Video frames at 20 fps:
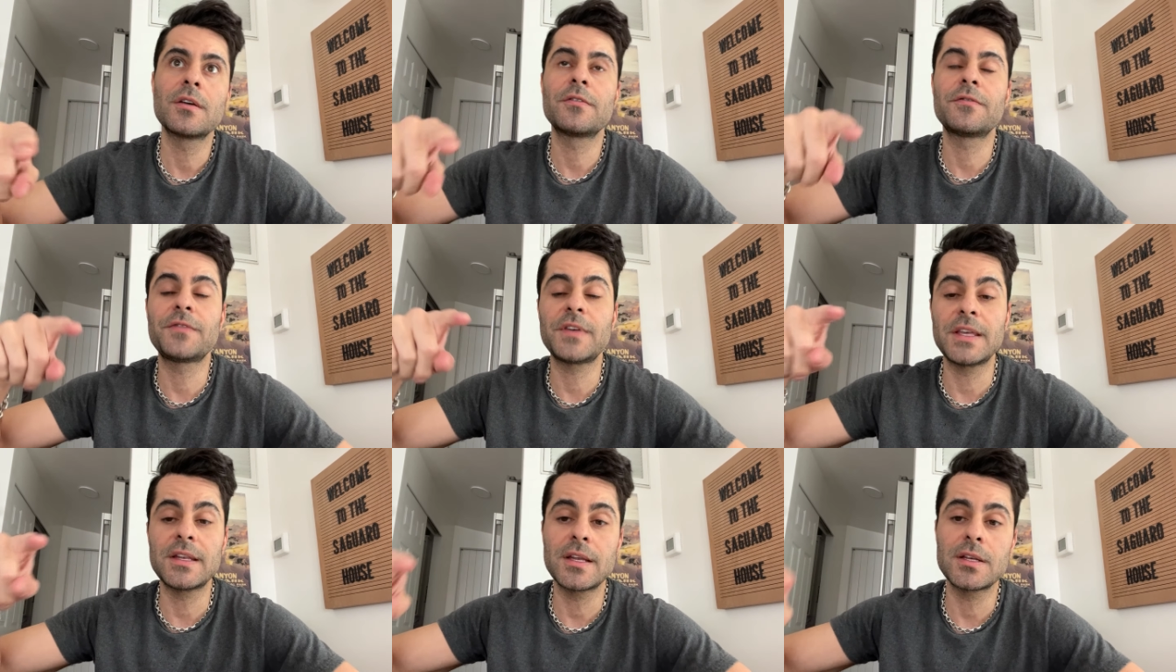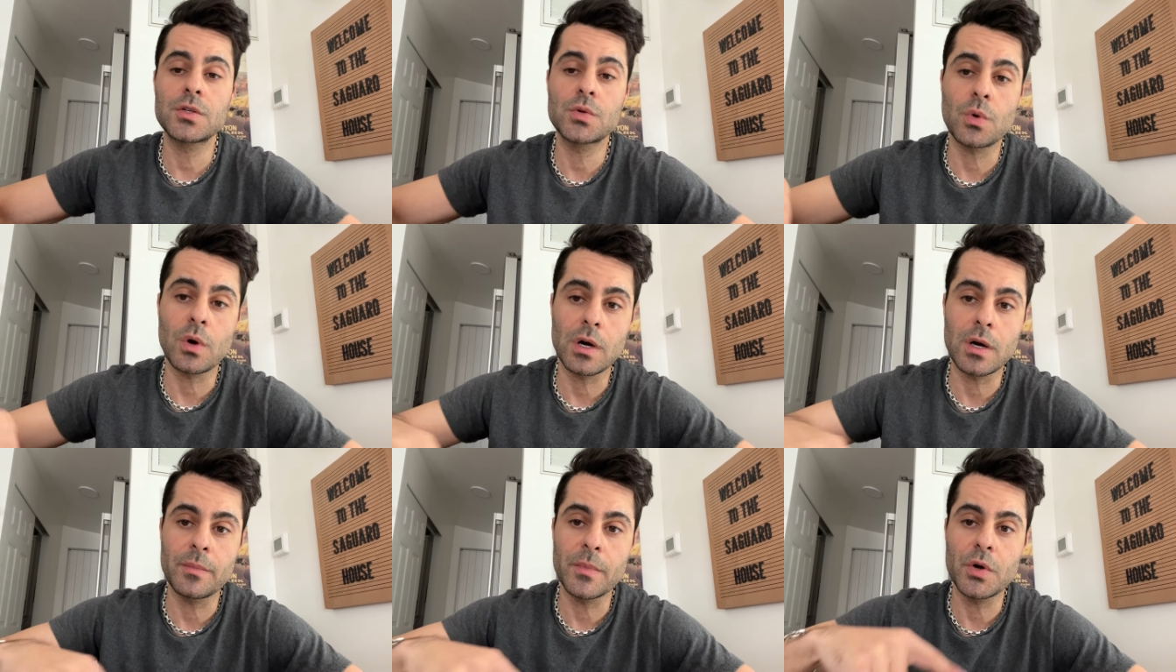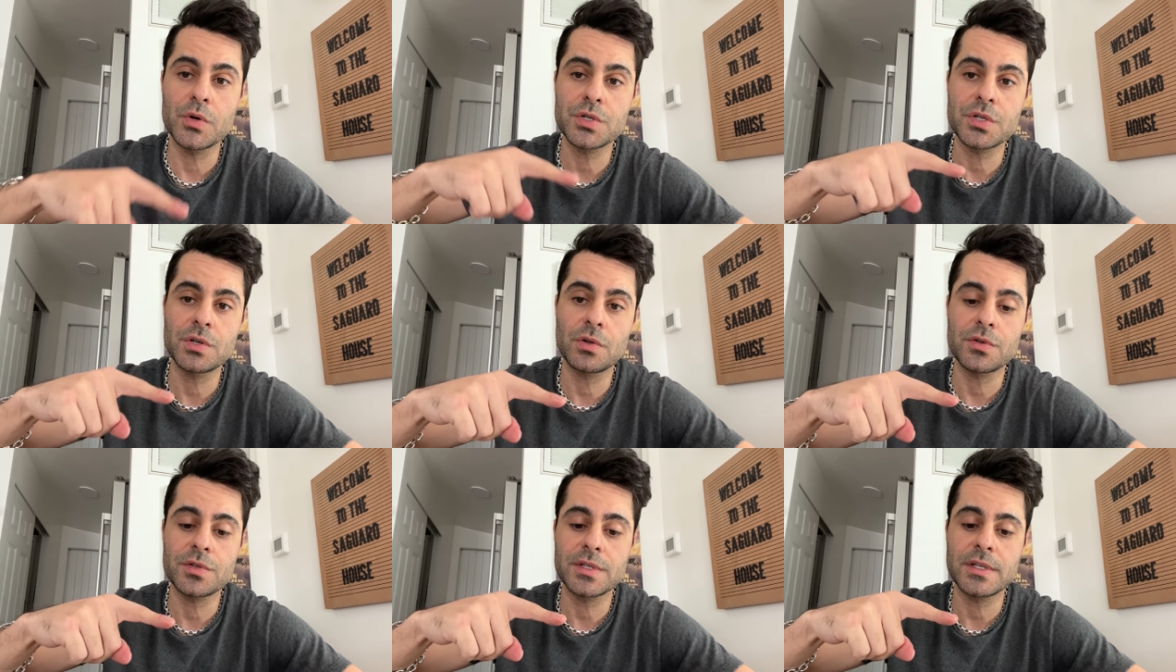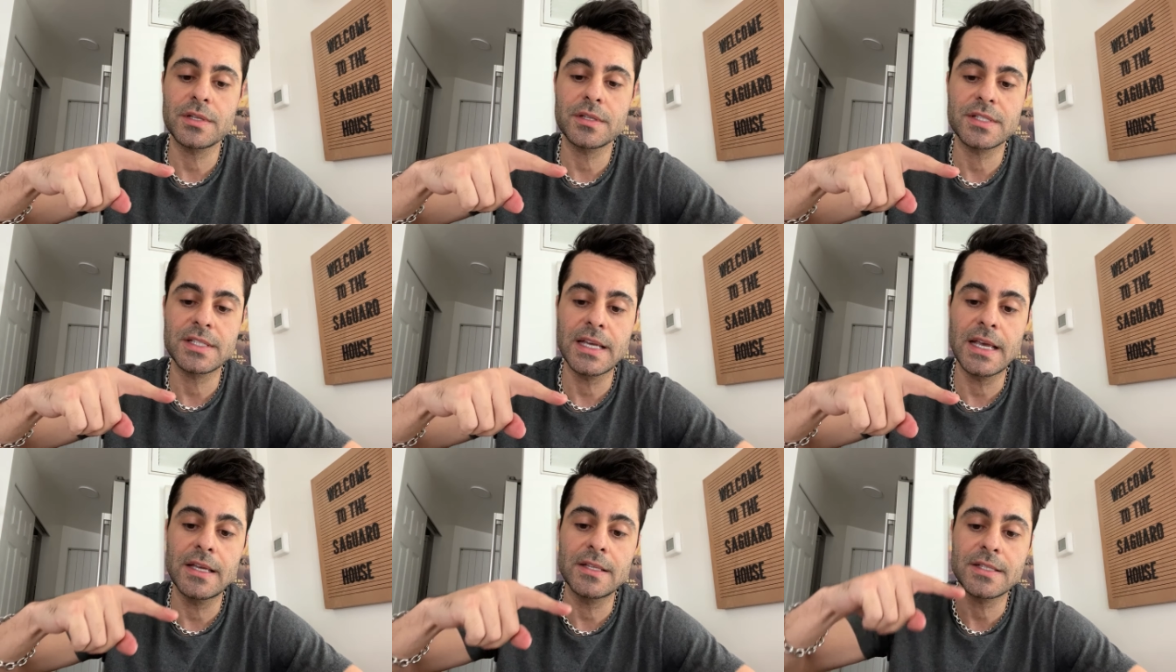feed into our emotional
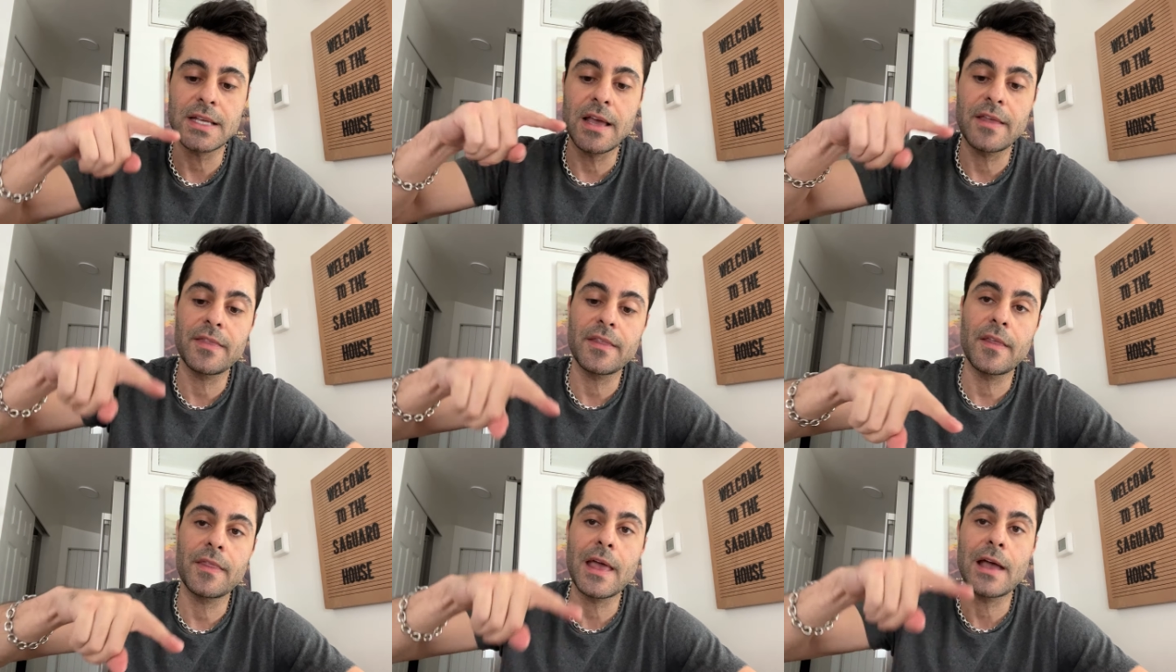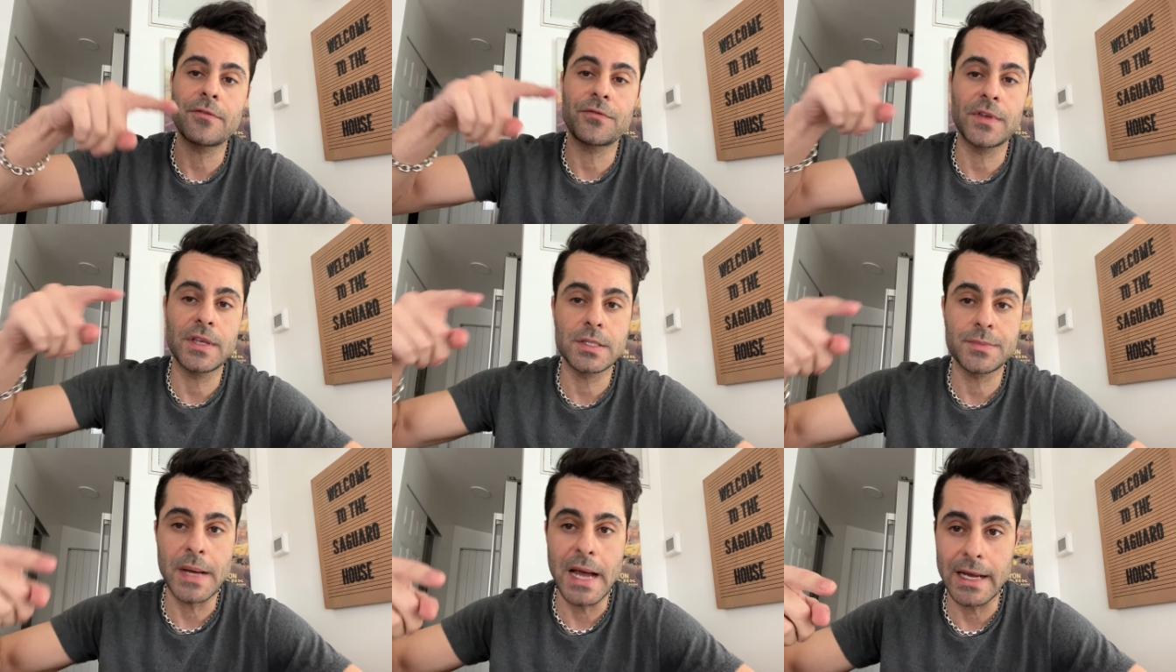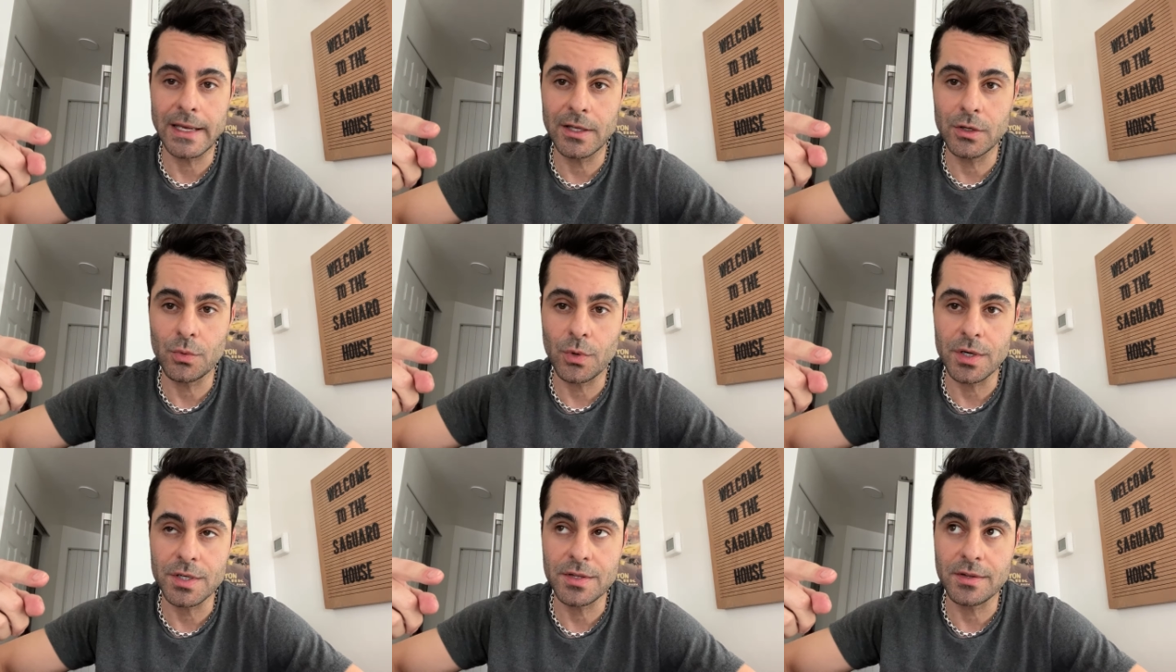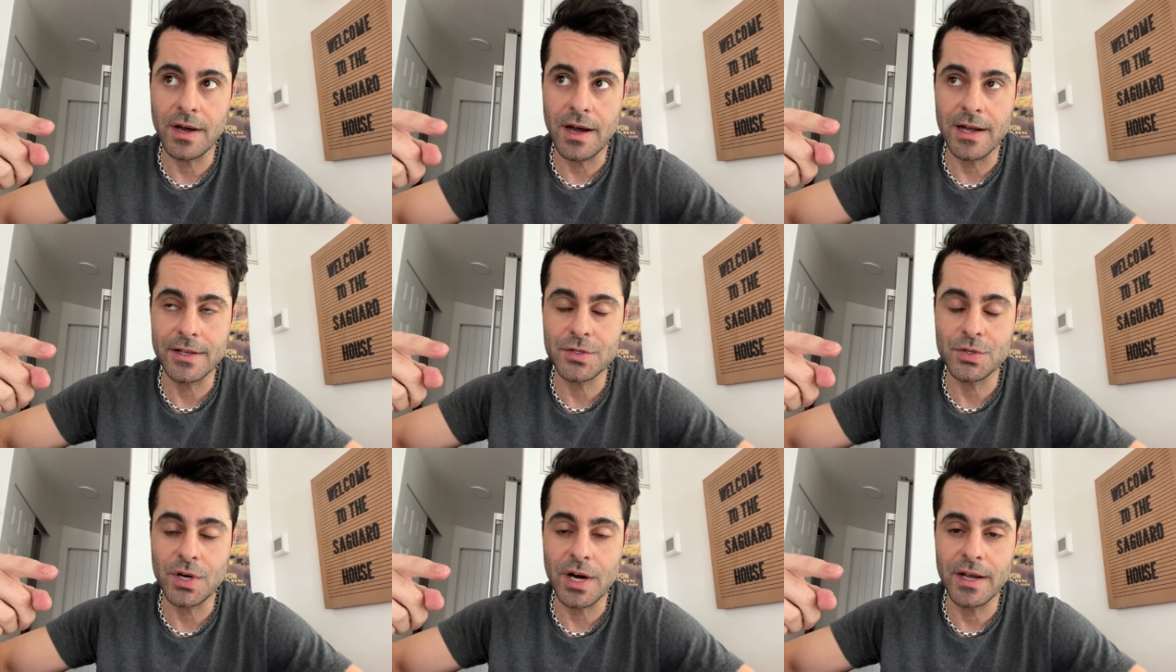states and then that feeds back into our
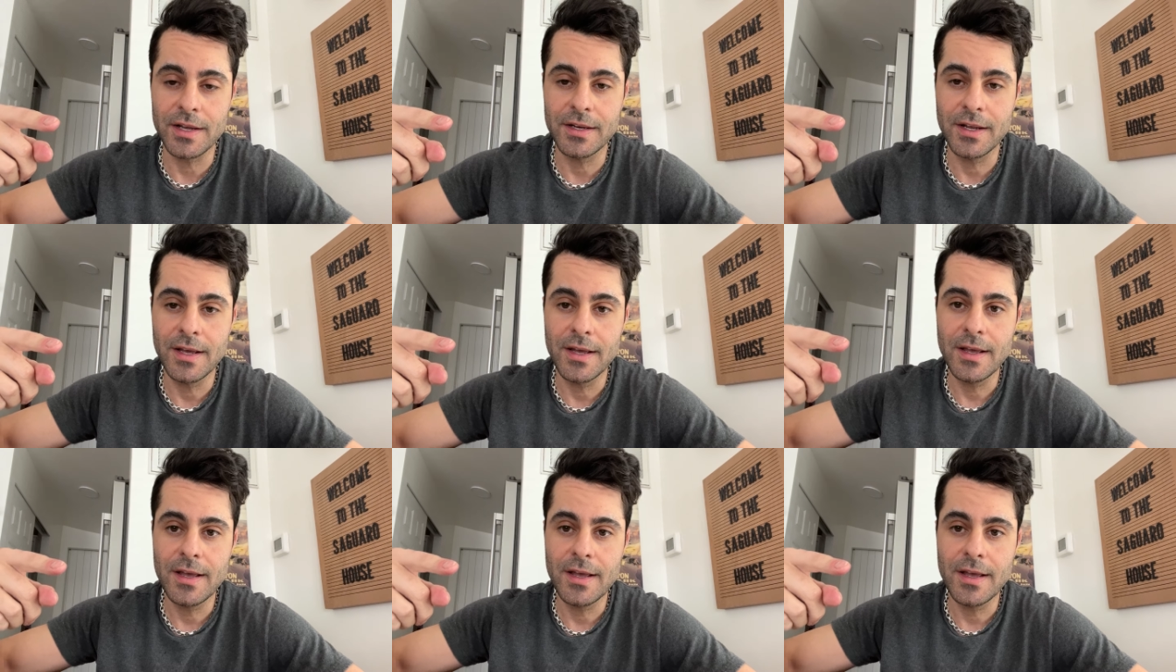thoughts, right?